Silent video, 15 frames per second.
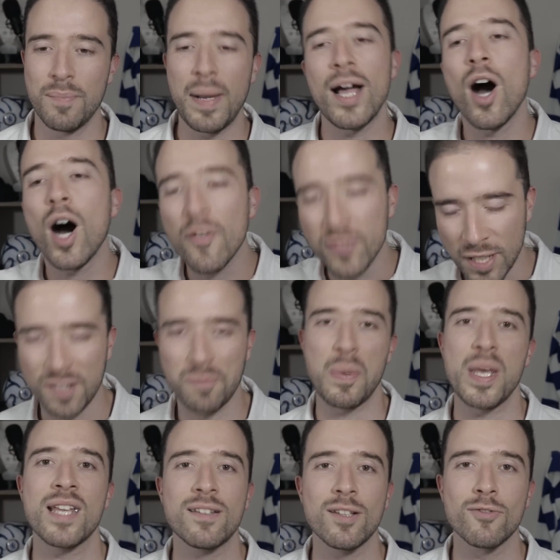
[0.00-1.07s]
by half the
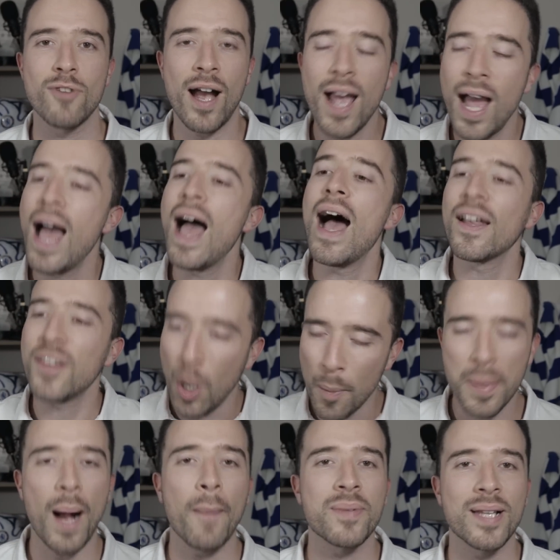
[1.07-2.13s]
speed, right? And I'll
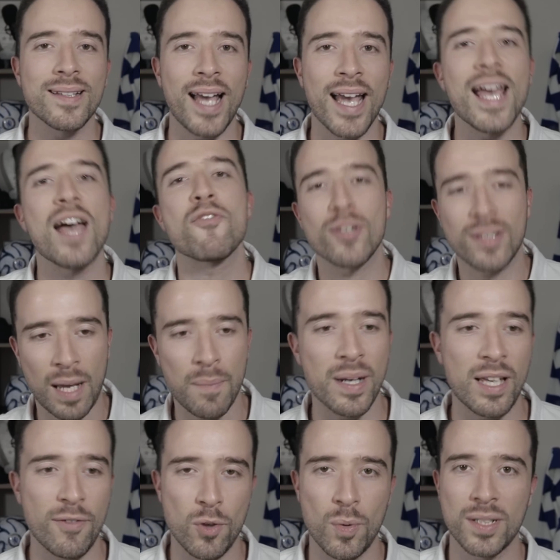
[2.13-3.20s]
be up to date every time
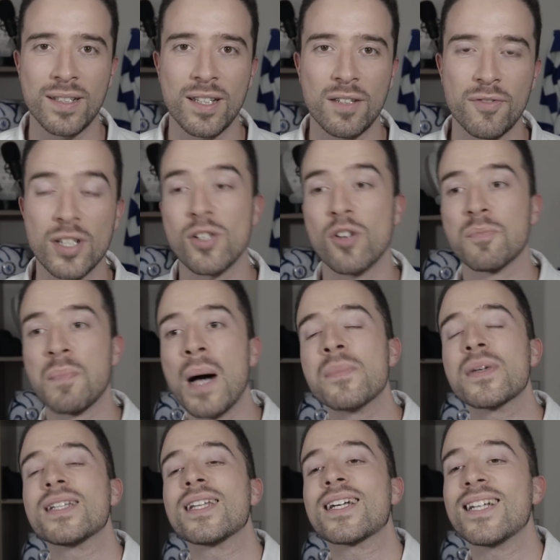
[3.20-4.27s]
I give you one of these videos. But I'm
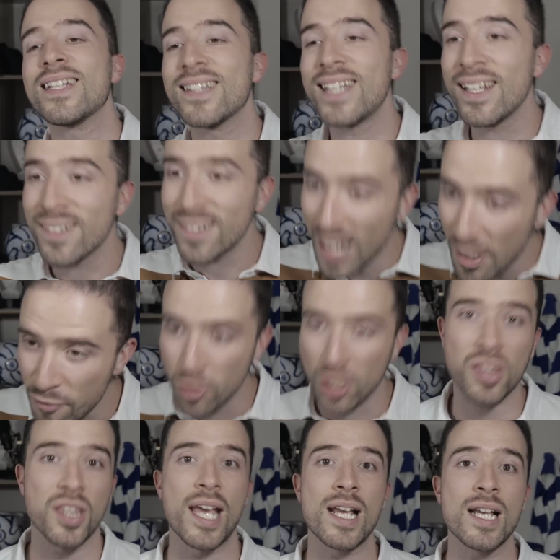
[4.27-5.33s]
going to condense
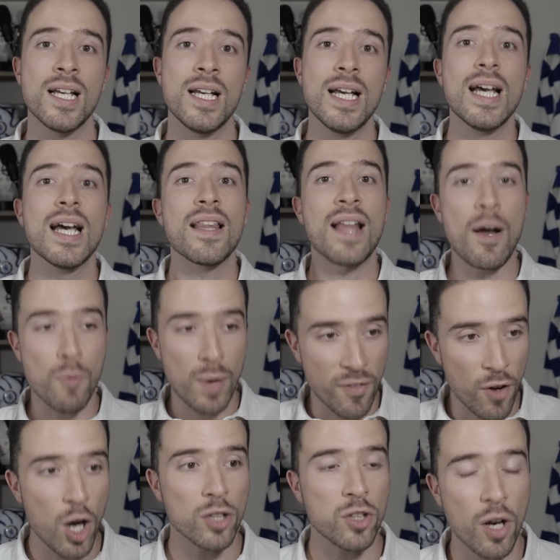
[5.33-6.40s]
everything that
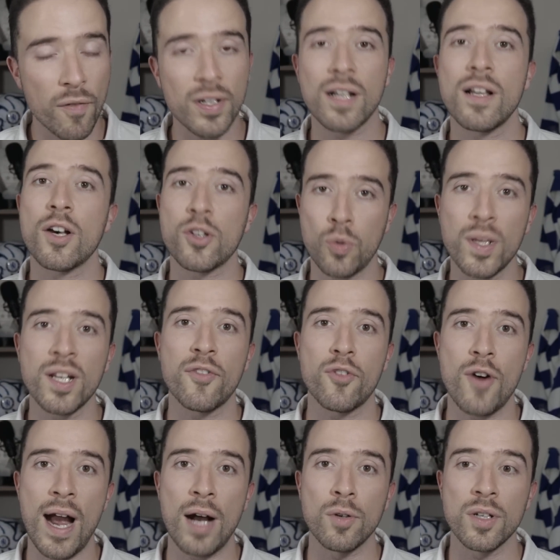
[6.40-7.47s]
we've heard over the last
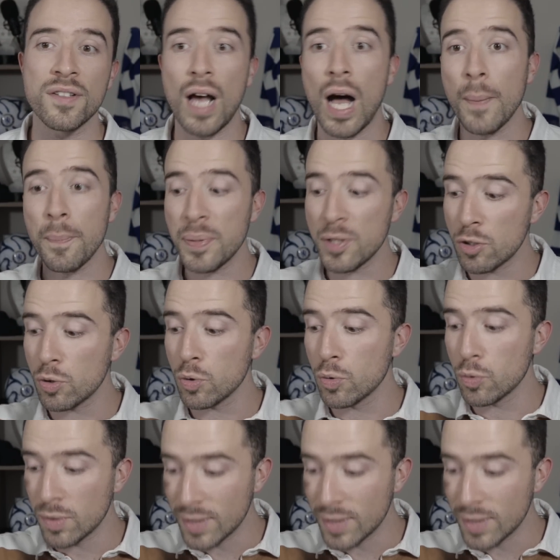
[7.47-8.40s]
24 hours up until